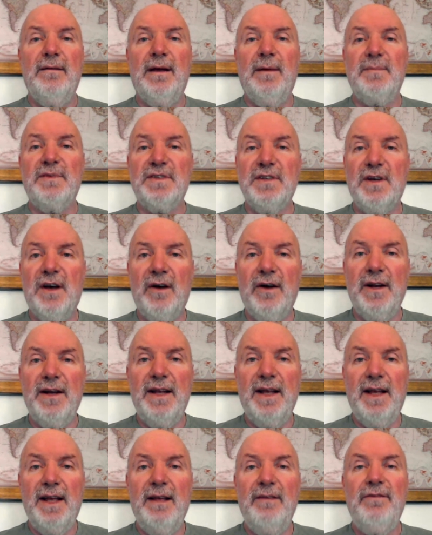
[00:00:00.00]
I'm sorry,
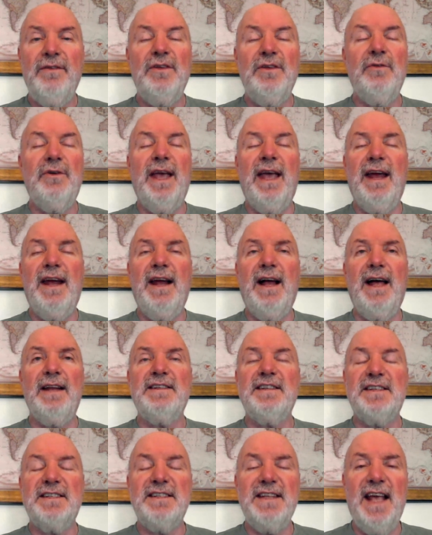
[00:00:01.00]
Dave, you
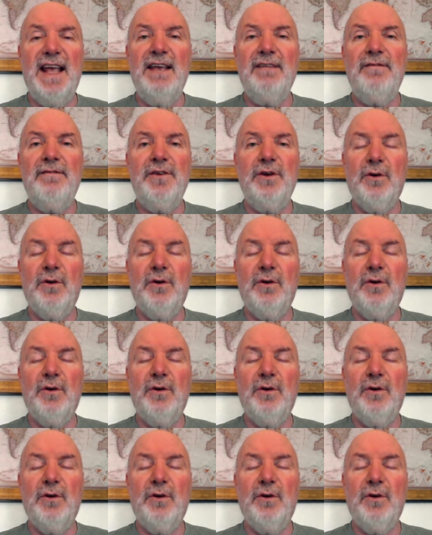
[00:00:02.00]
cannot save